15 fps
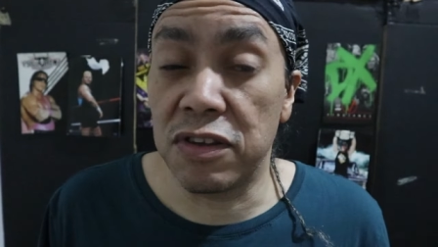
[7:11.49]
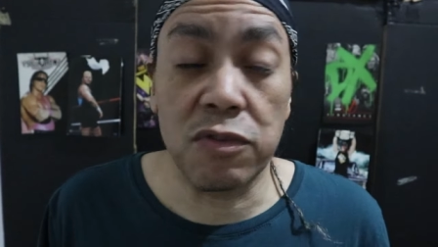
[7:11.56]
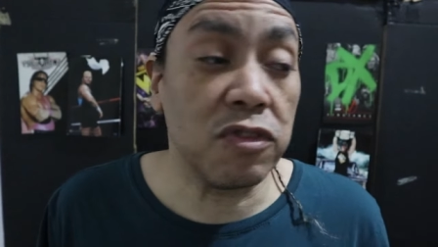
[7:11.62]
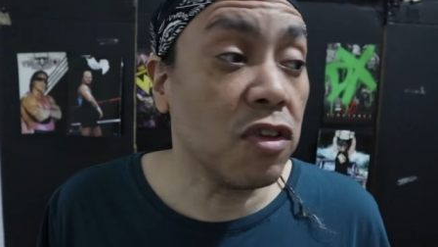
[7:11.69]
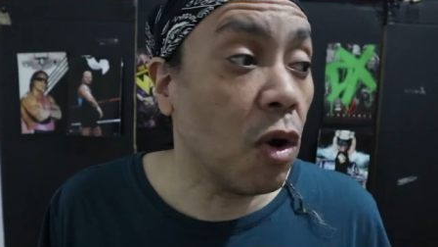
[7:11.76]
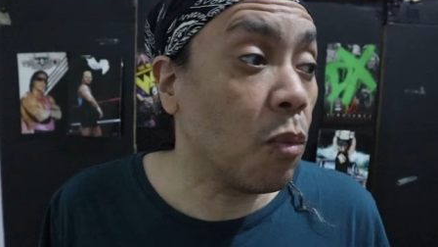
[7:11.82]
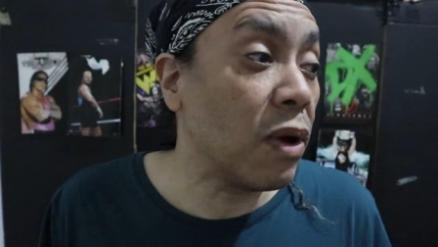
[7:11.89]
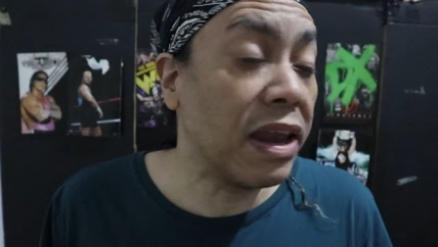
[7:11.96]
There's
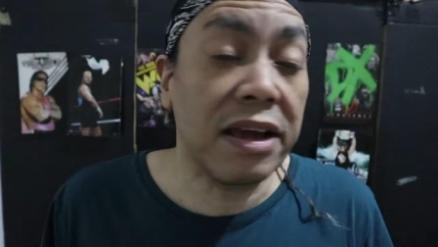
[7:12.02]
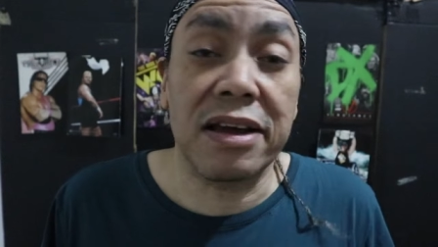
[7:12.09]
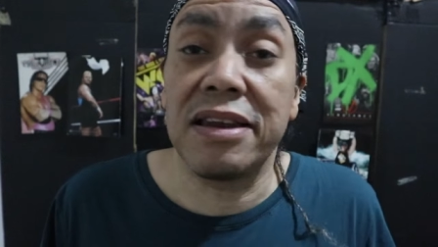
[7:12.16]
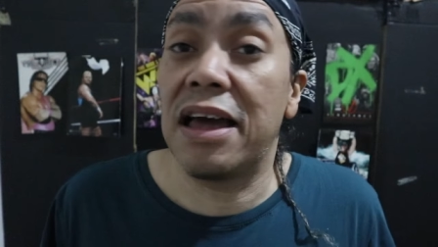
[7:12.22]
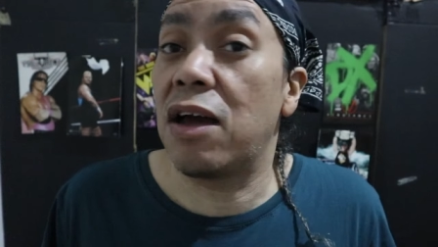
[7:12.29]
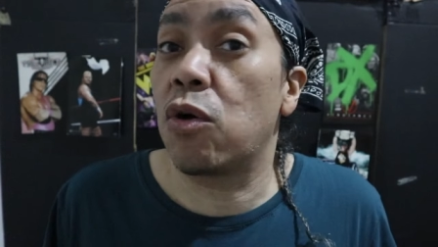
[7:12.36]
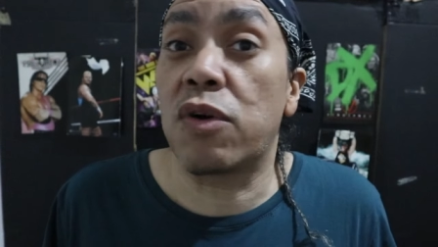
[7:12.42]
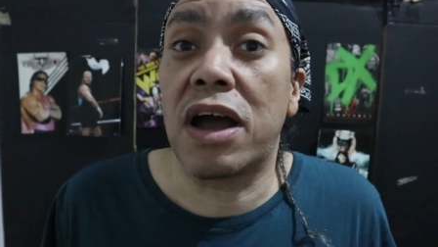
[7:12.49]
no way they're gonna
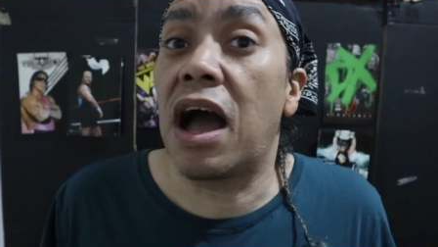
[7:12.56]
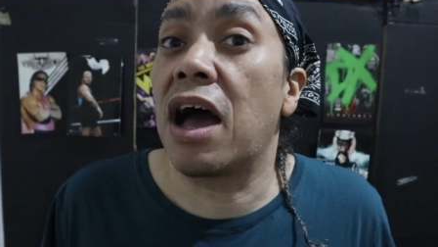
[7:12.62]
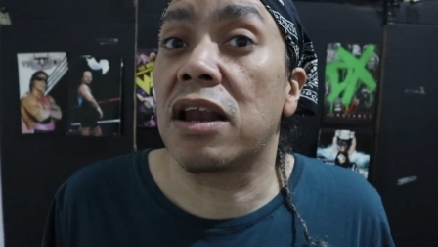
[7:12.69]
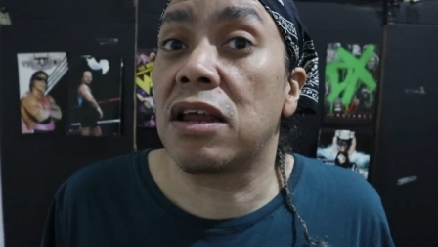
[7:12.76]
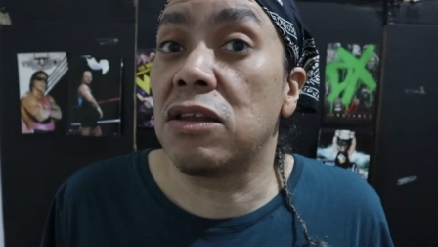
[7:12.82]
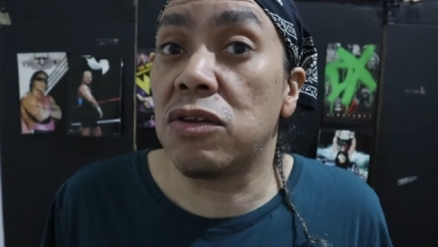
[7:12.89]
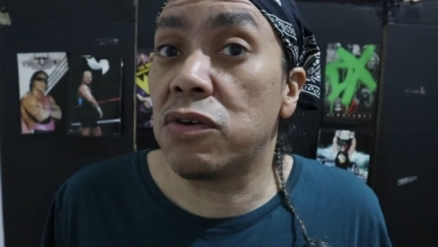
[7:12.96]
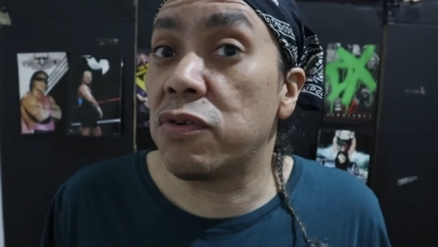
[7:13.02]
let
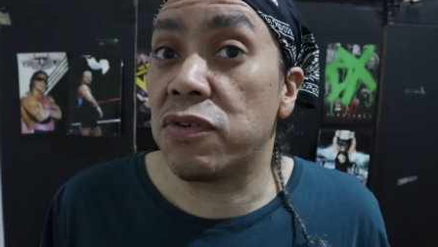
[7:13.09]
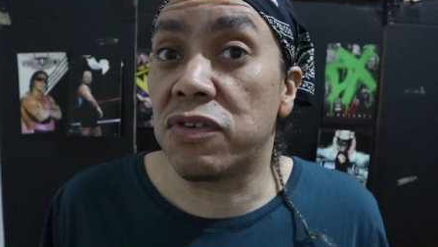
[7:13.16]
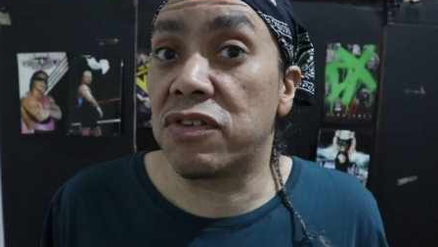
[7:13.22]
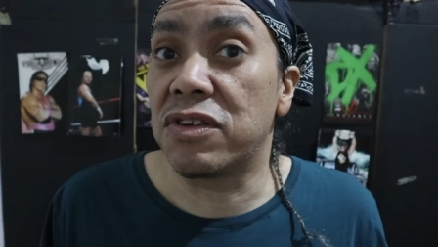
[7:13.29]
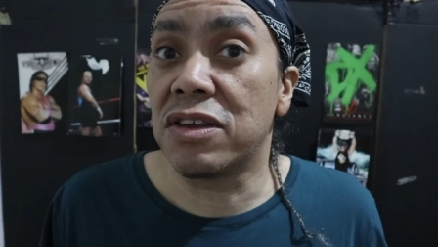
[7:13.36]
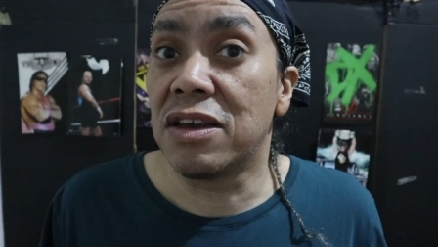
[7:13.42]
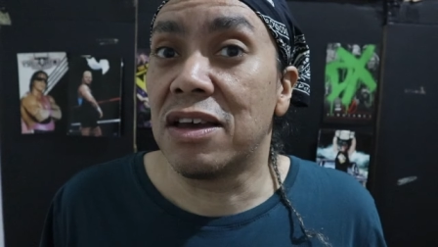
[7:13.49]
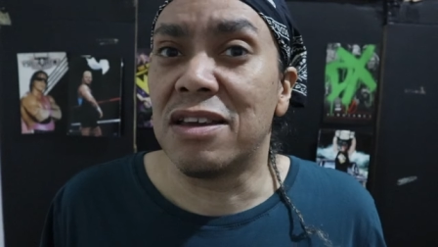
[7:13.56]
Okada lose.